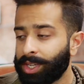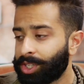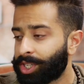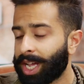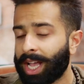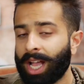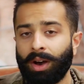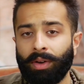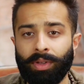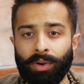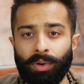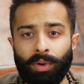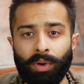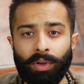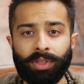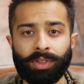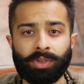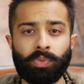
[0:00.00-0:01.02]
Check out the
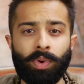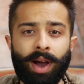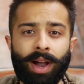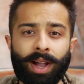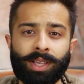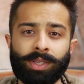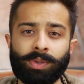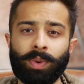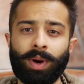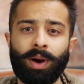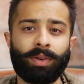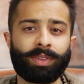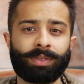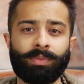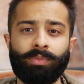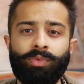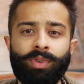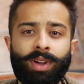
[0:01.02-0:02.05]
author's work as well,
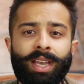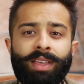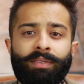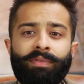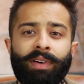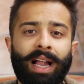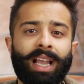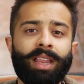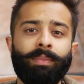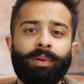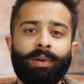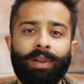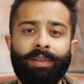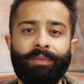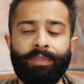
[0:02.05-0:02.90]
some really valuable